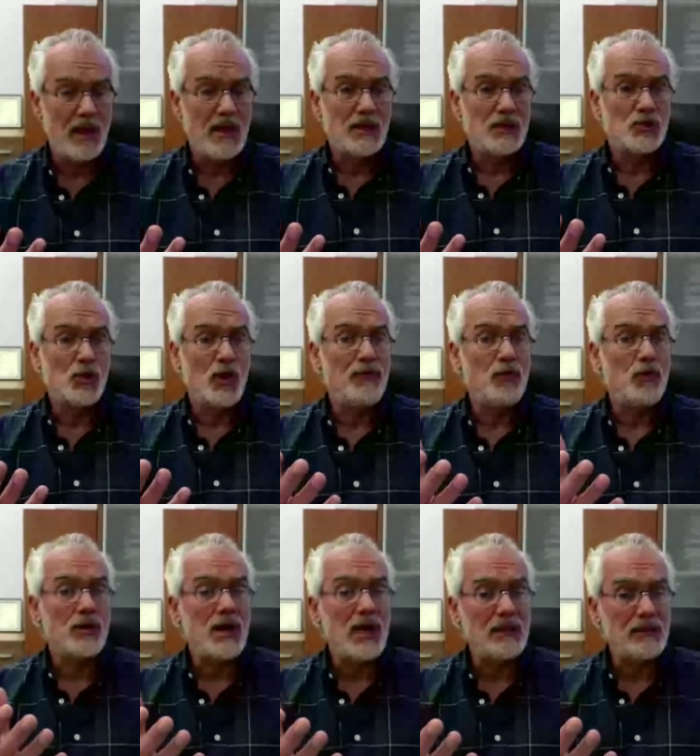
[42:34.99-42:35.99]
So if you're
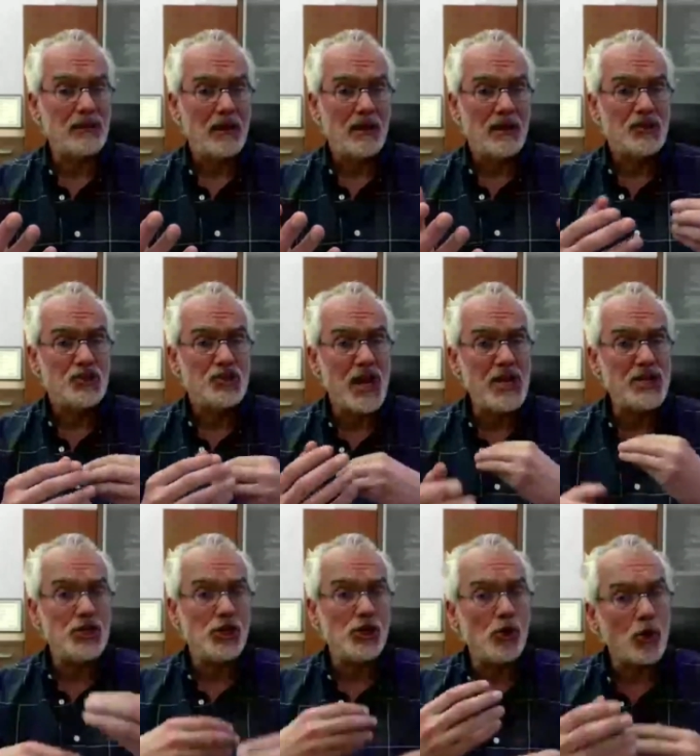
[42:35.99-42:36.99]
not
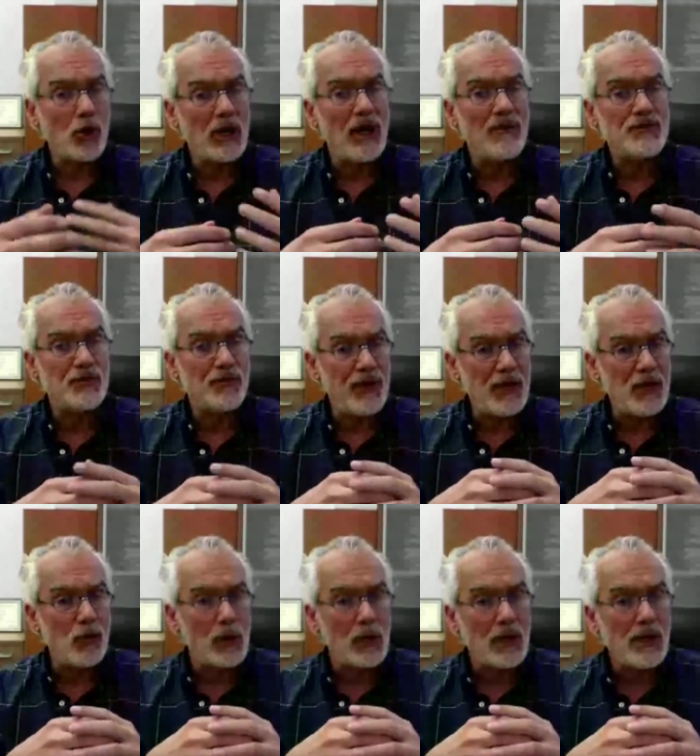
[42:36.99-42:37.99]
changing your gloves
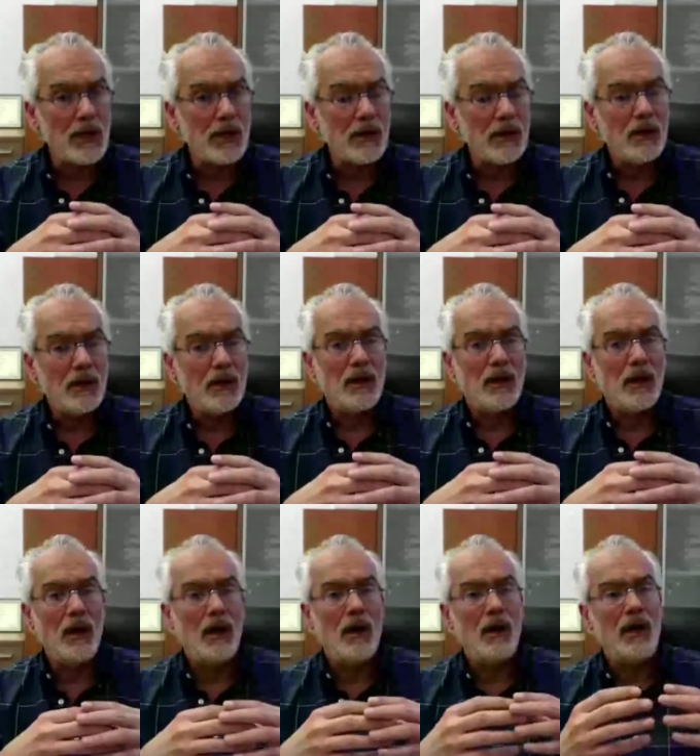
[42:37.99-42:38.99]
frequently,
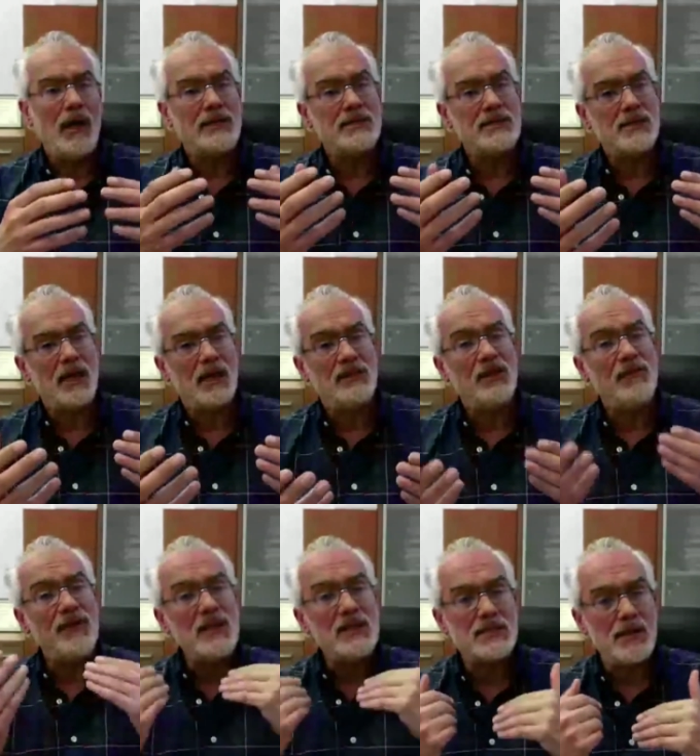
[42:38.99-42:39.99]
it
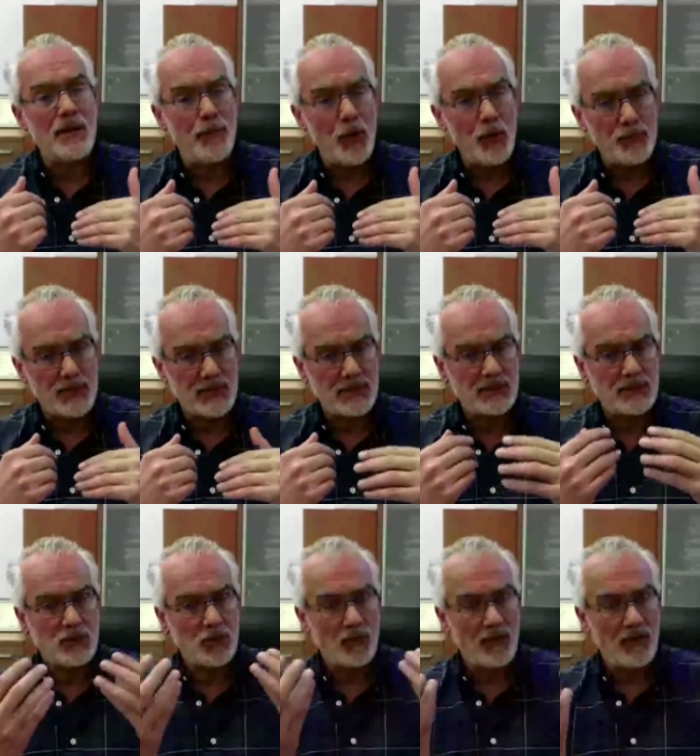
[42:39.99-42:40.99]
defeats the purpose.
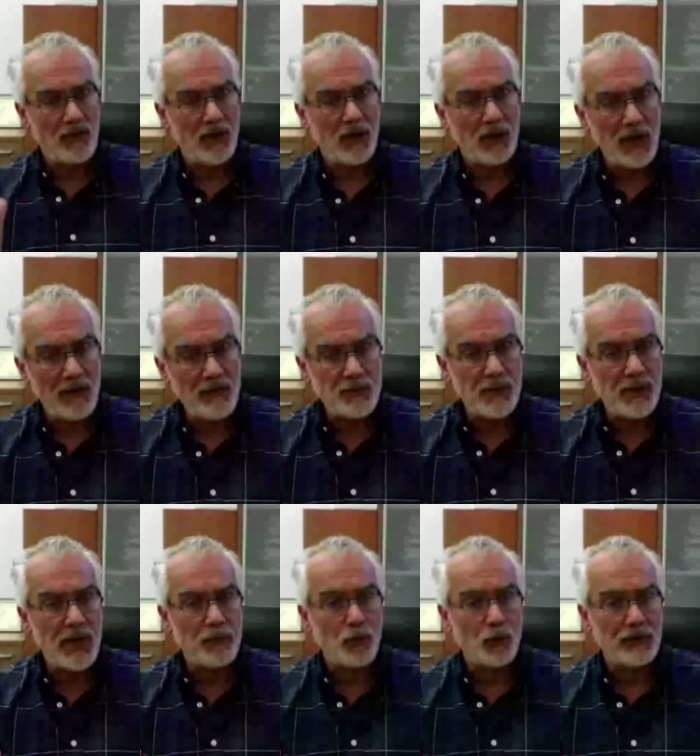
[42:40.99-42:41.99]
So the gloves
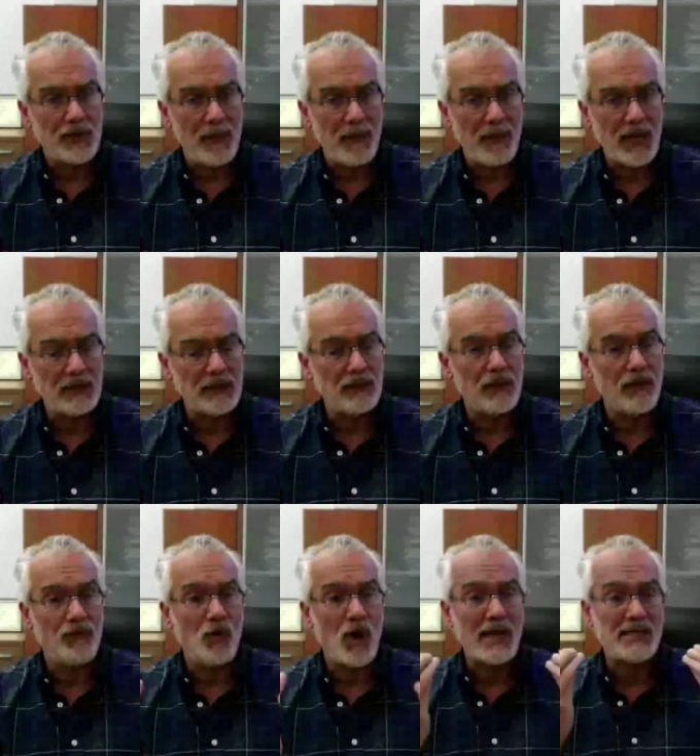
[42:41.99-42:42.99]
become contaminated. If
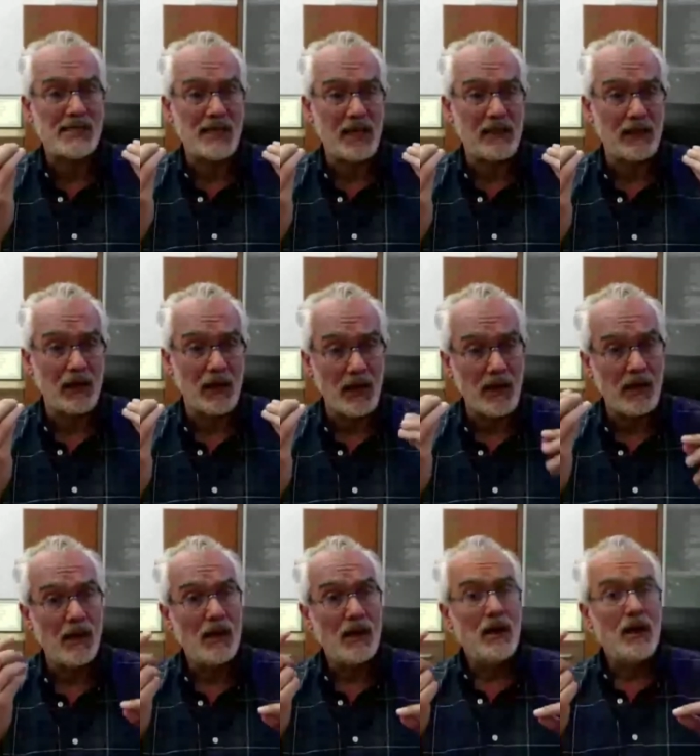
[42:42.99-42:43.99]
you accidentally
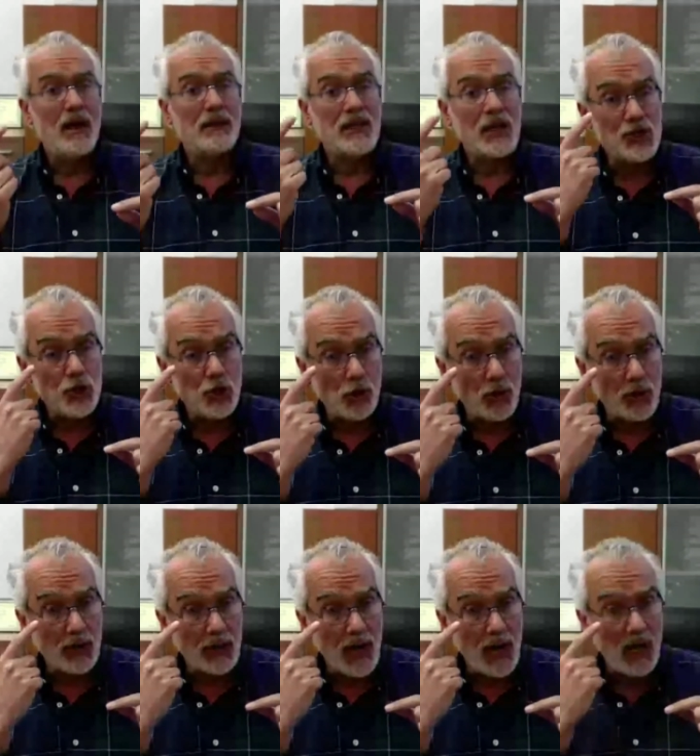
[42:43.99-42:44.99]
touch
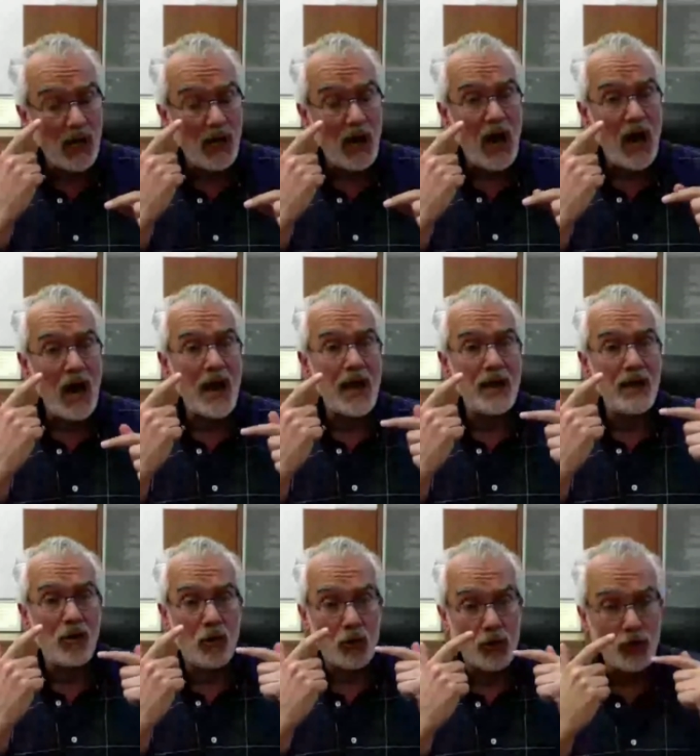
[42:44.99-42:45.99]
your eye
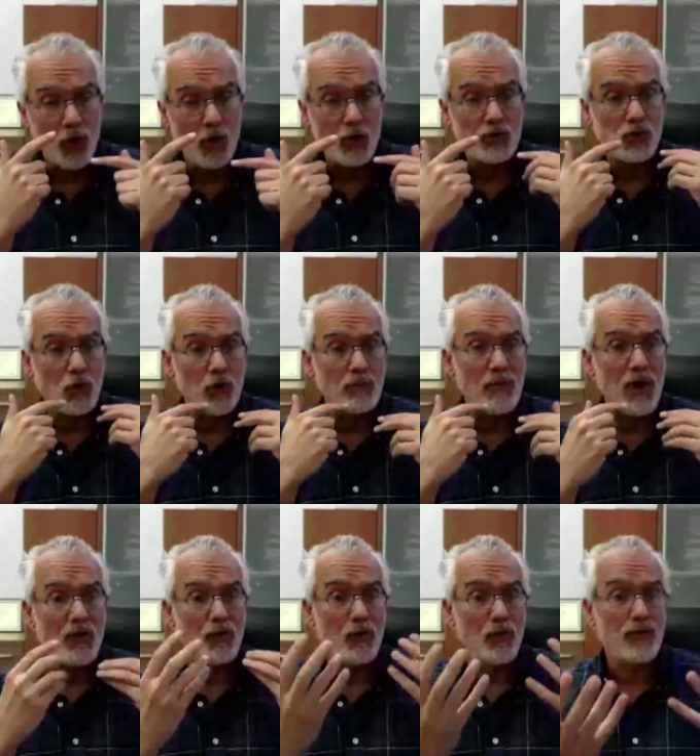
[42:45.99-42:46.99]
or nose or
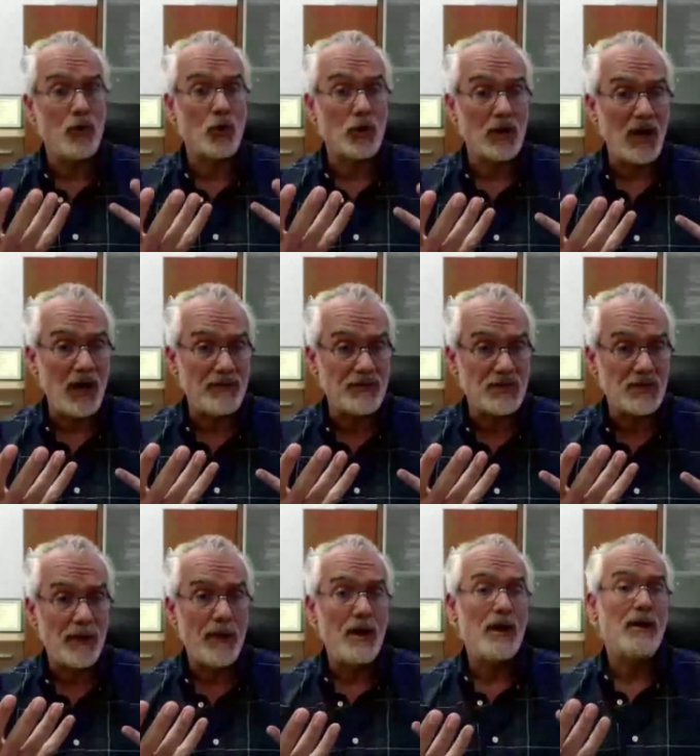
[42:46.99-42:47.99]
mouth with your gloves,
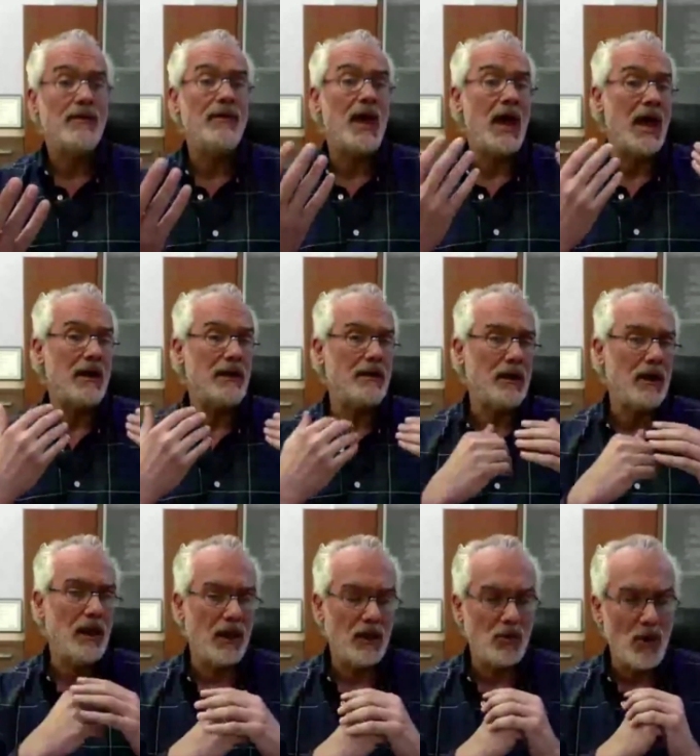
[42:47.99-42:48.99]
then
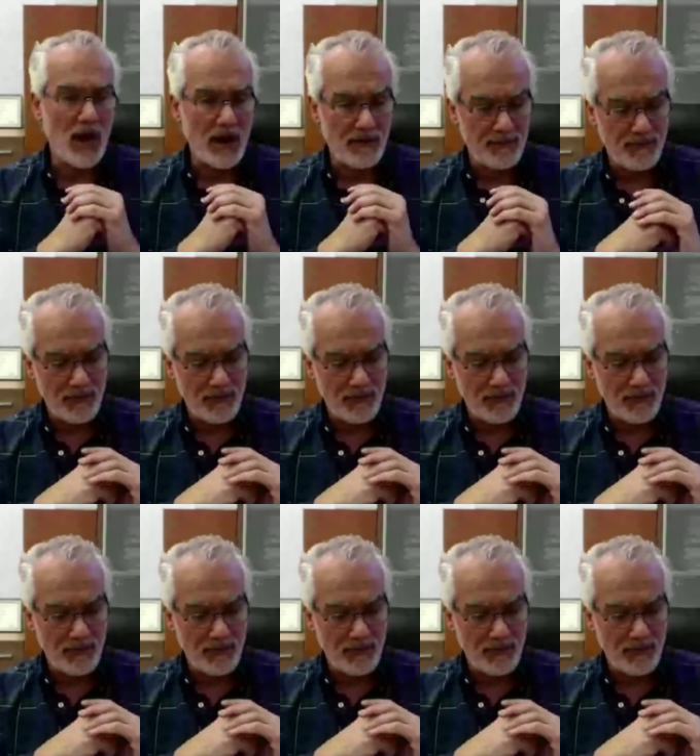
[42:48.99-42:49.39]
you have